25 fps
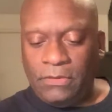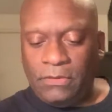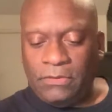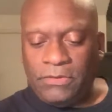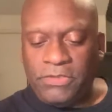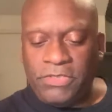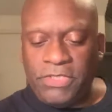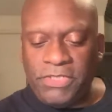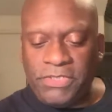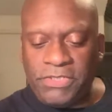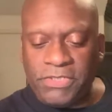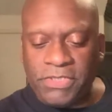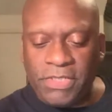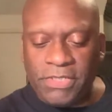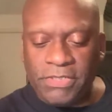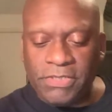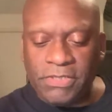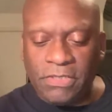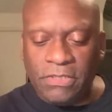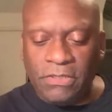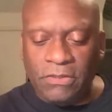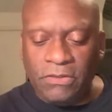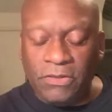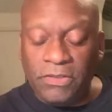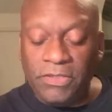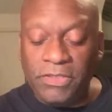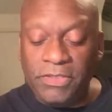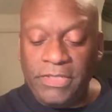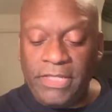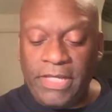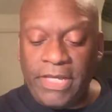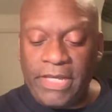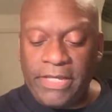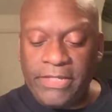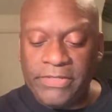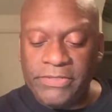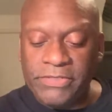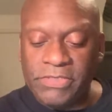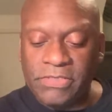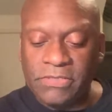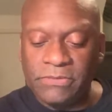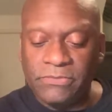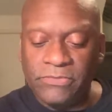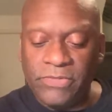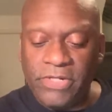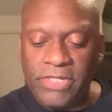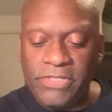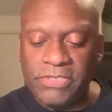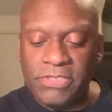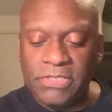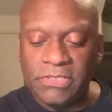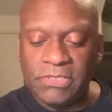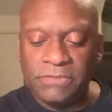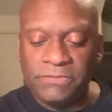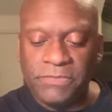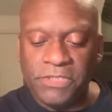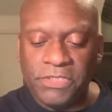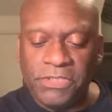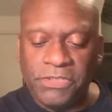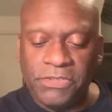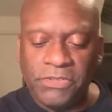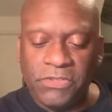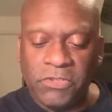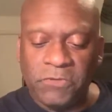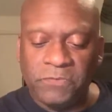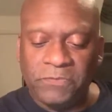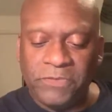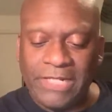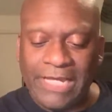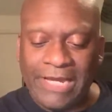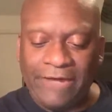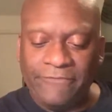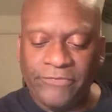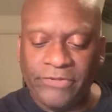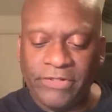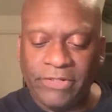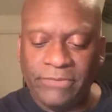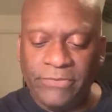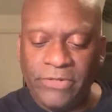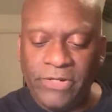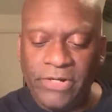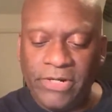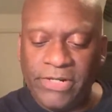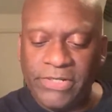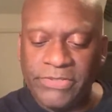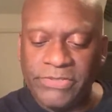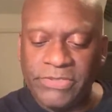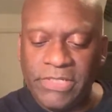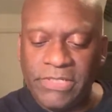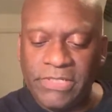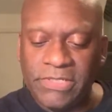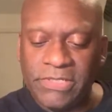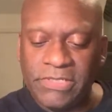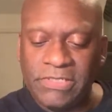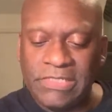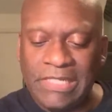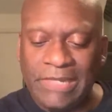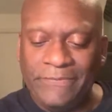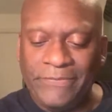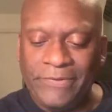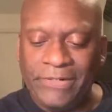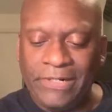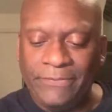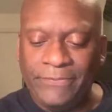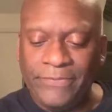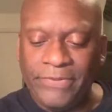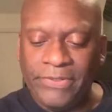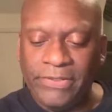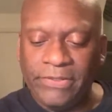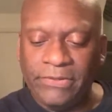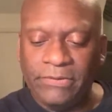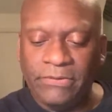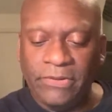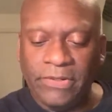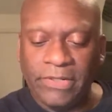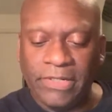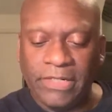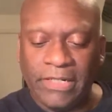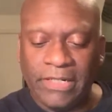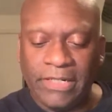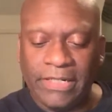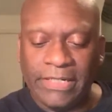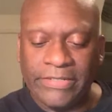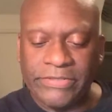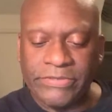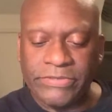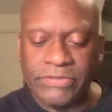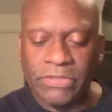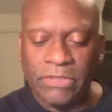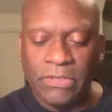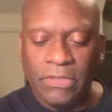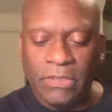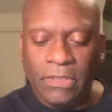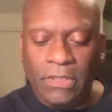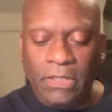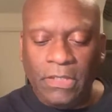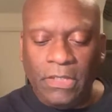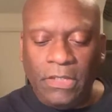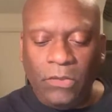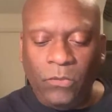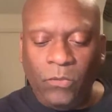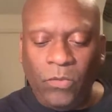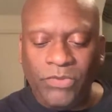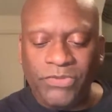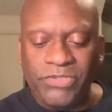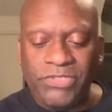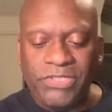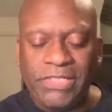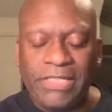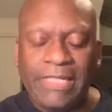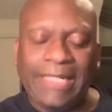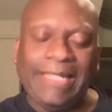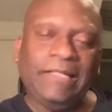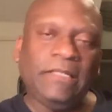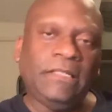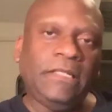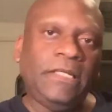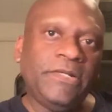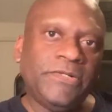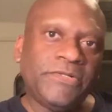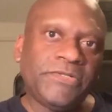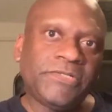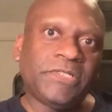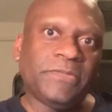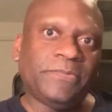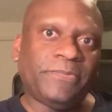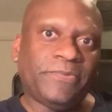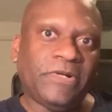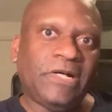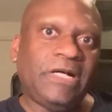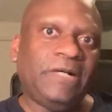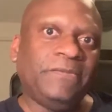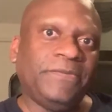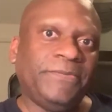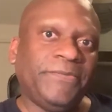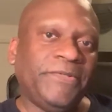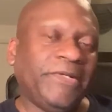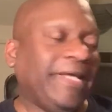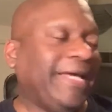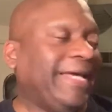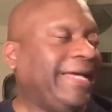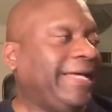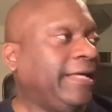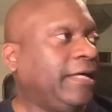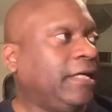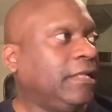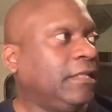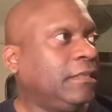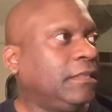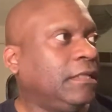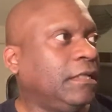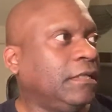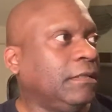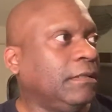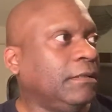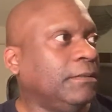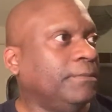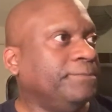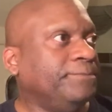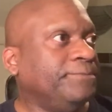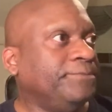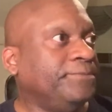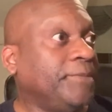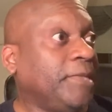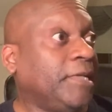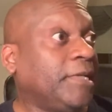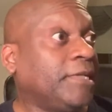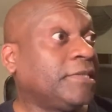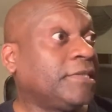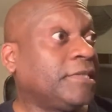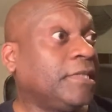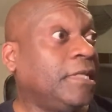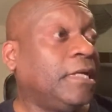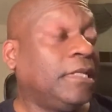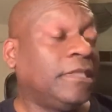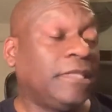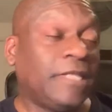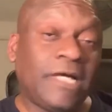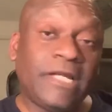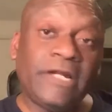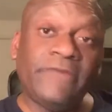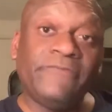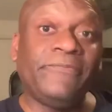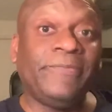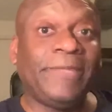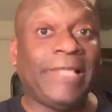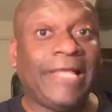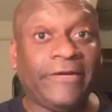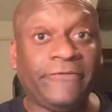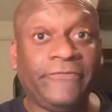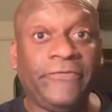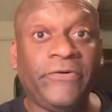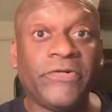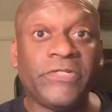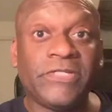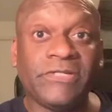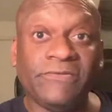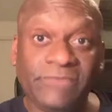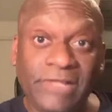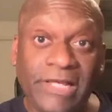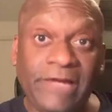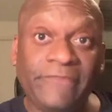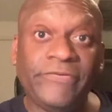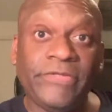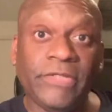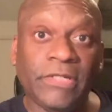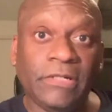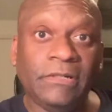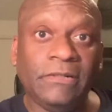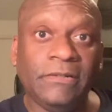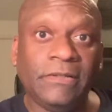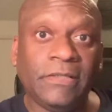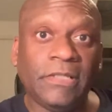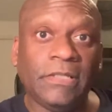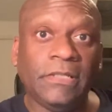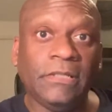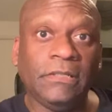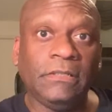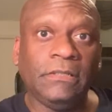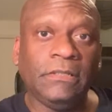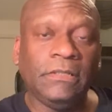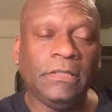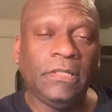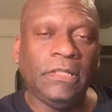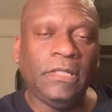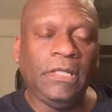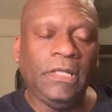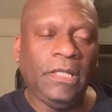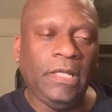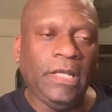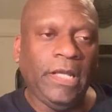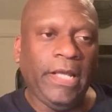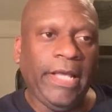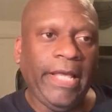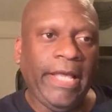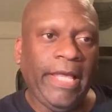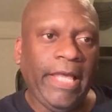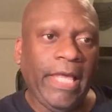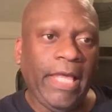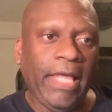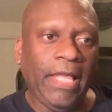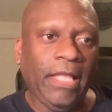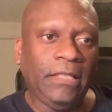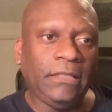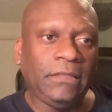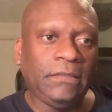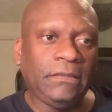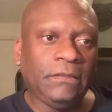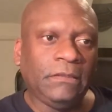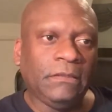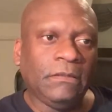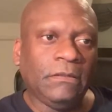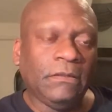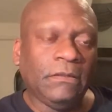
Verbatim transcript: she says, uh, Oakland has some racism issues, but African Americans need to step it up and get organized. Well, she, uh, here's the problem, okay? A, a, a lot of black folks have left Oakland. And